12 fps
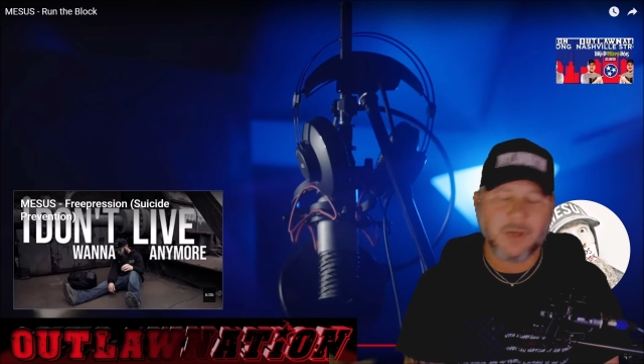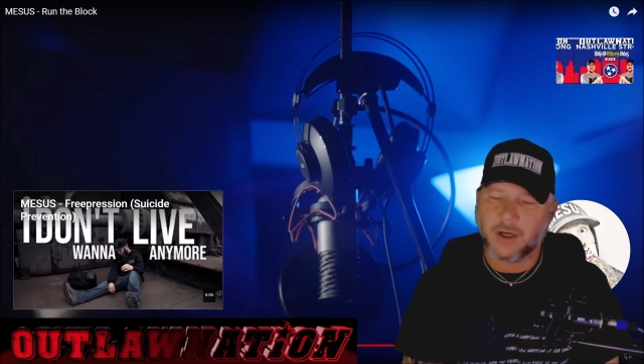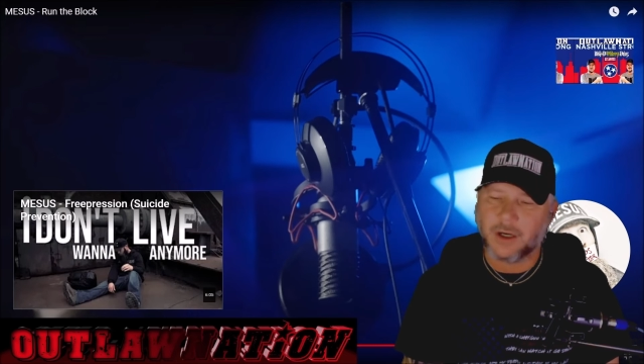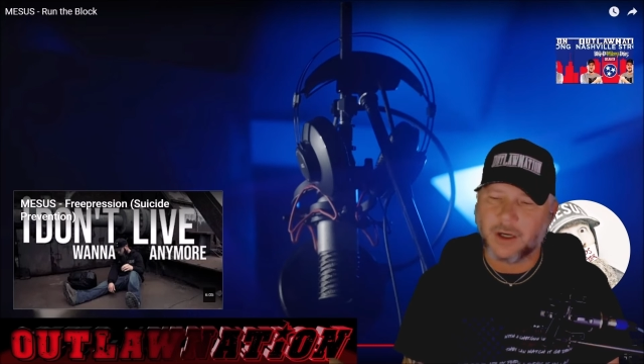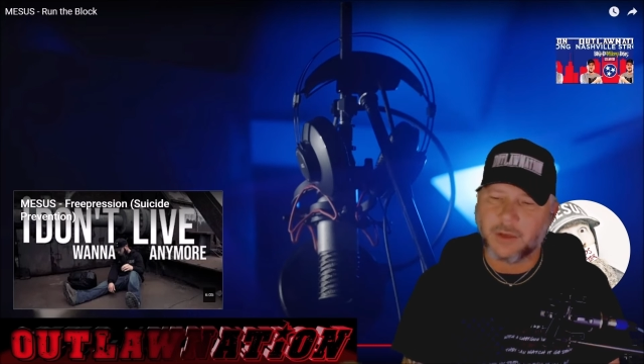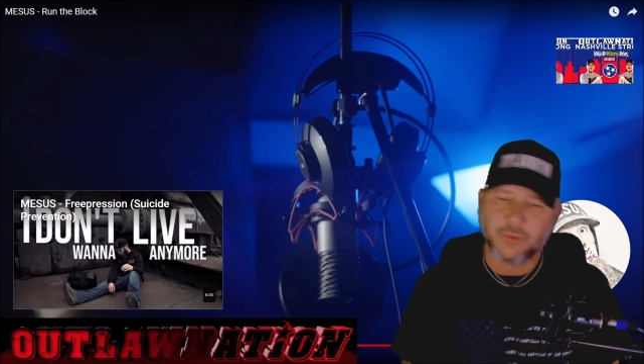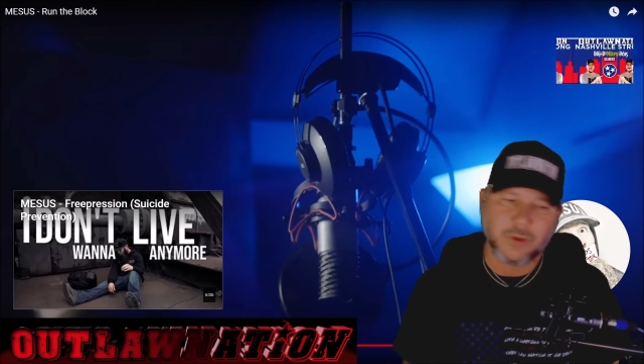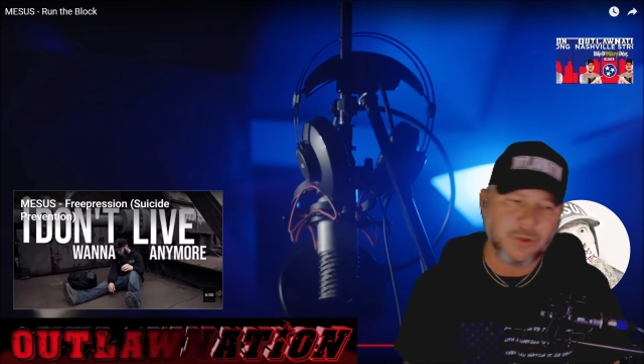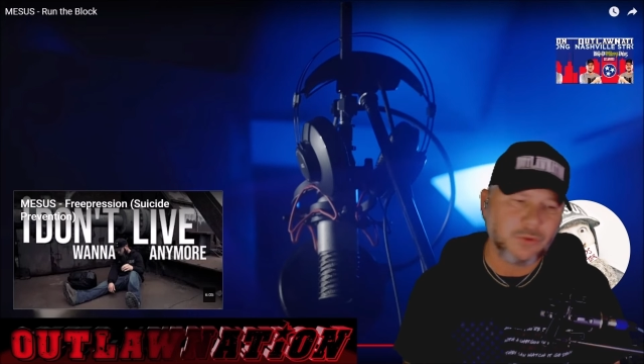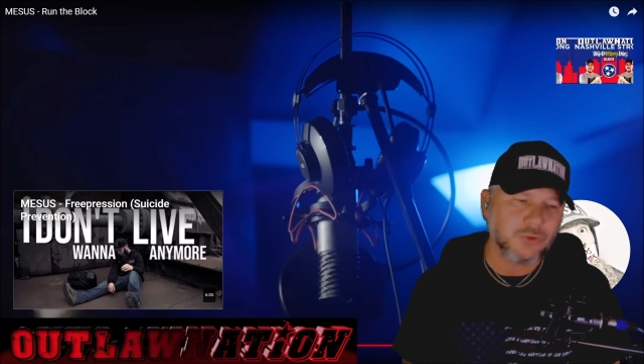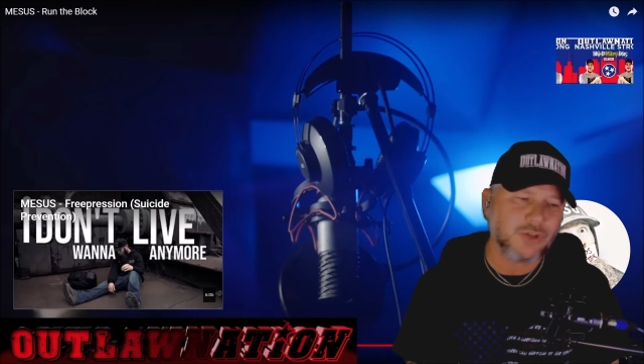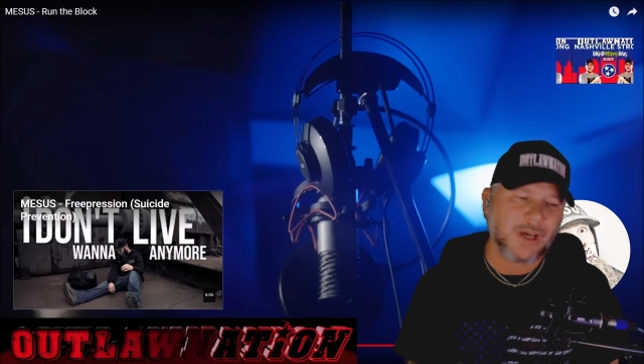We're
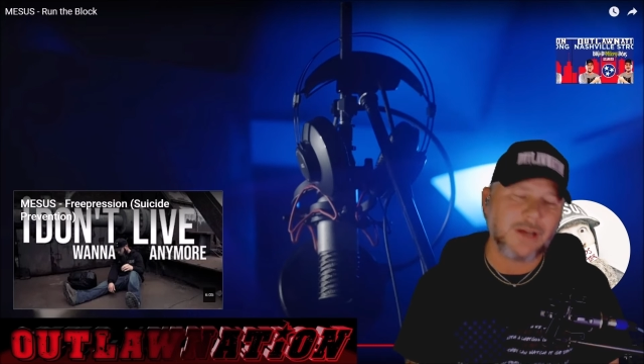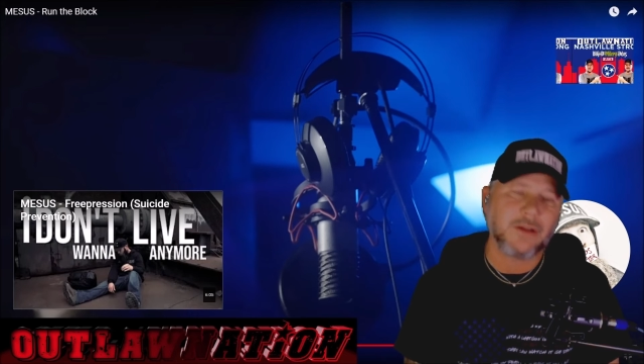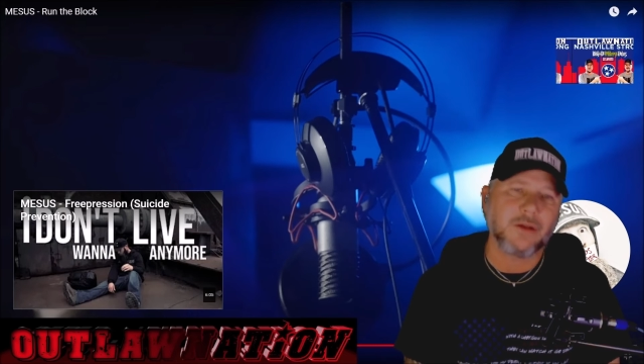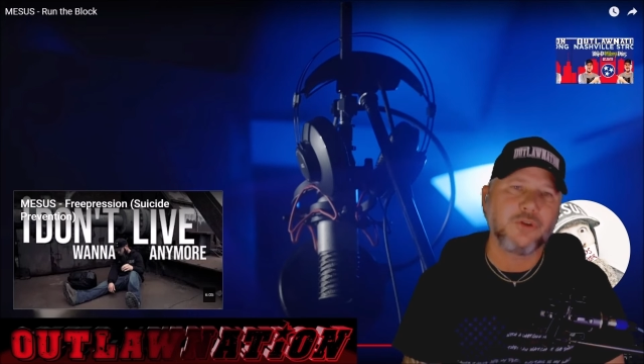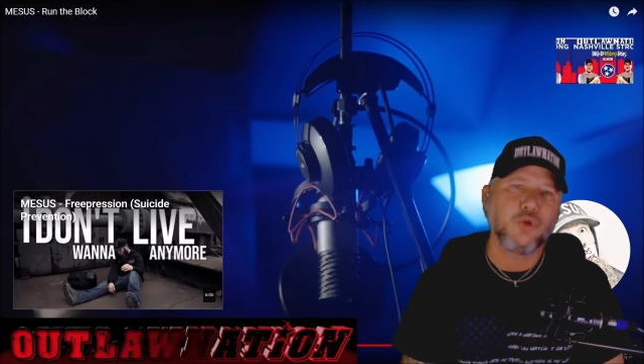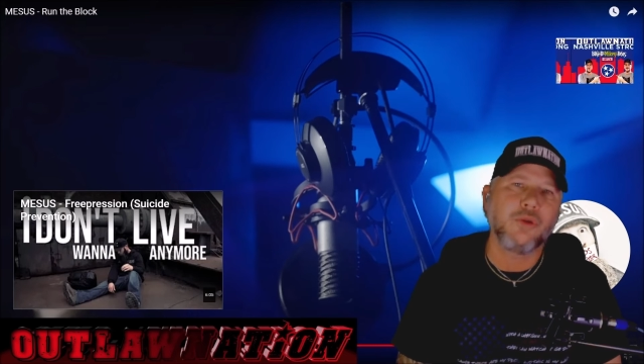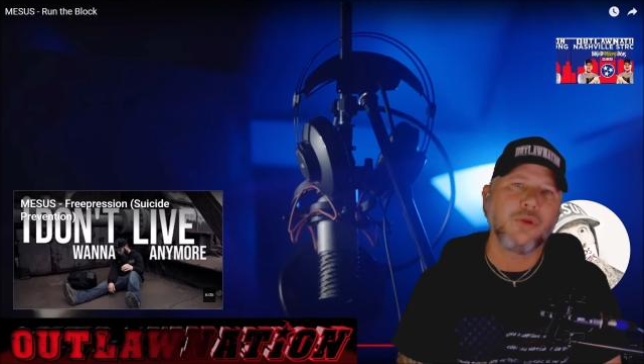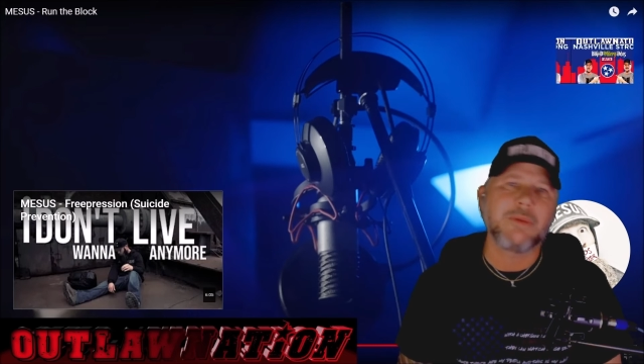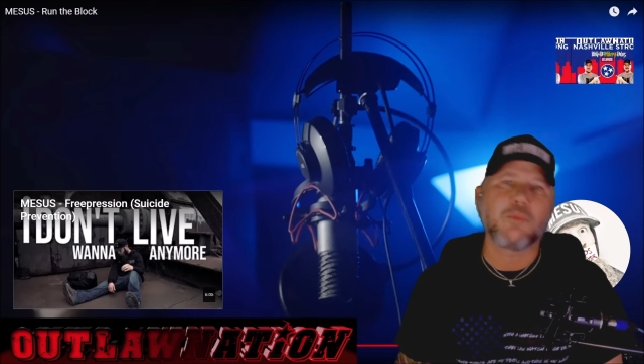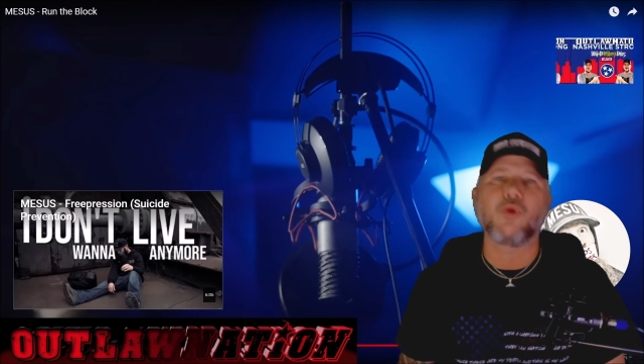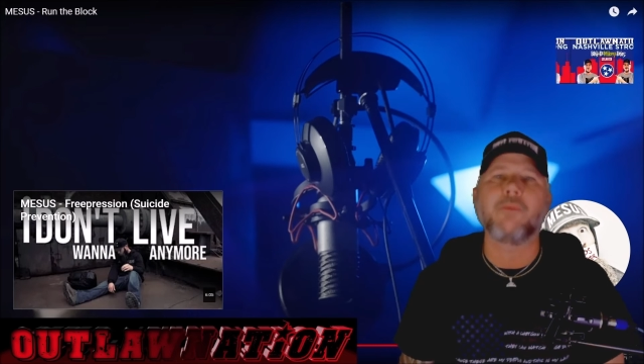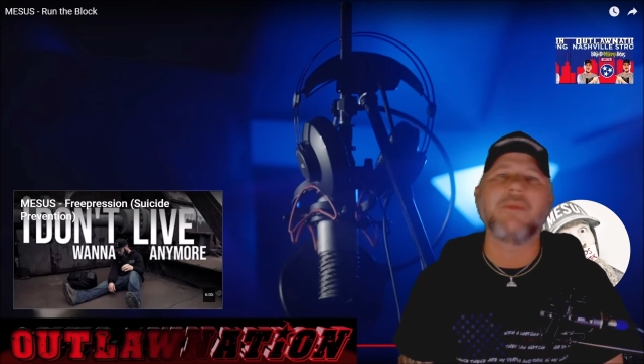going to try to do a little bit
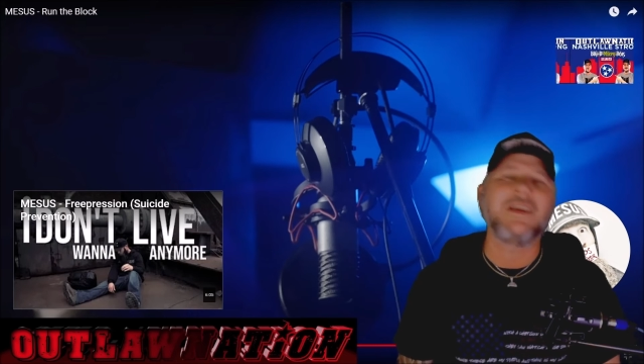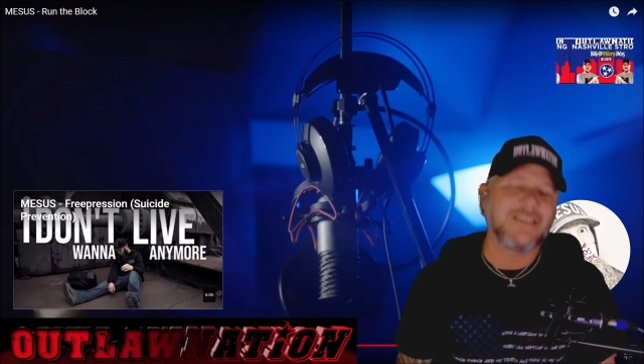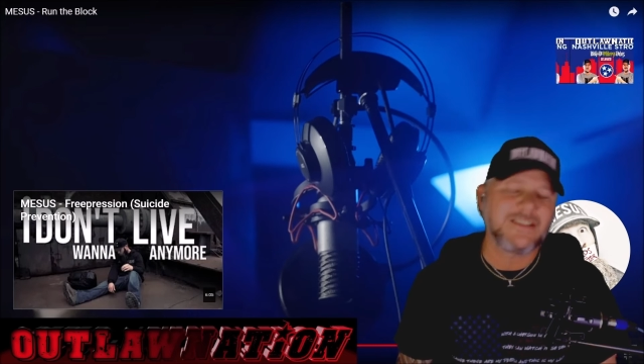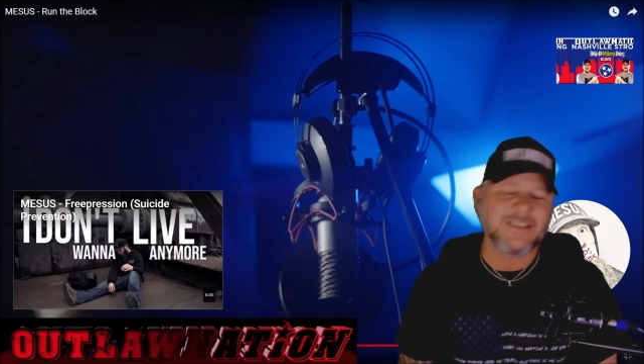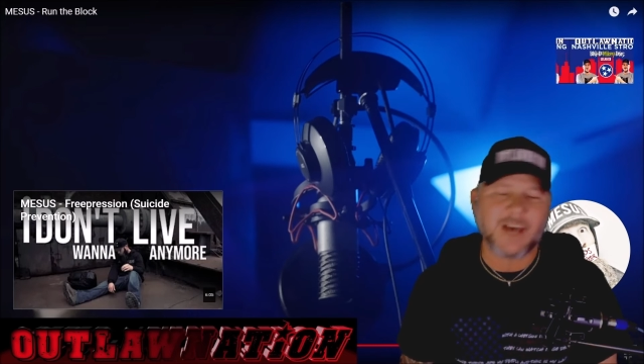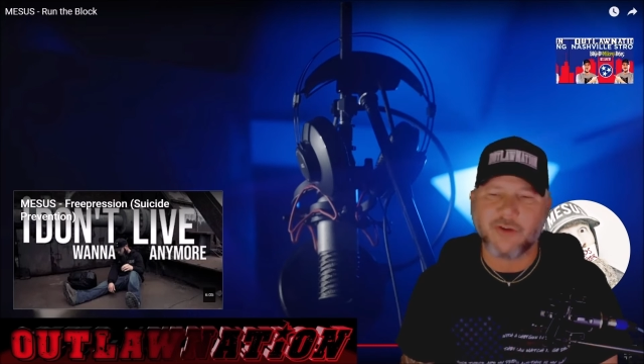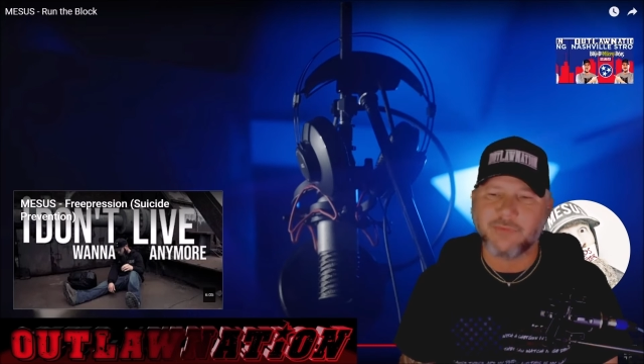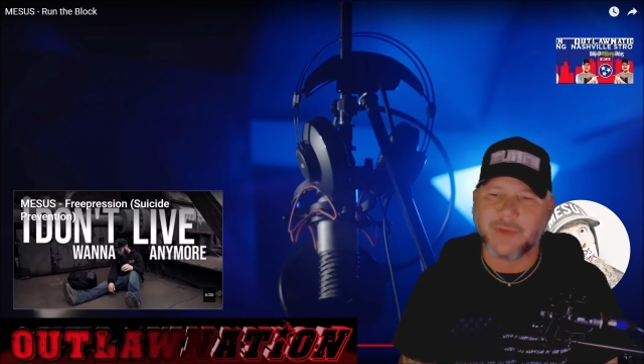more Mesus song,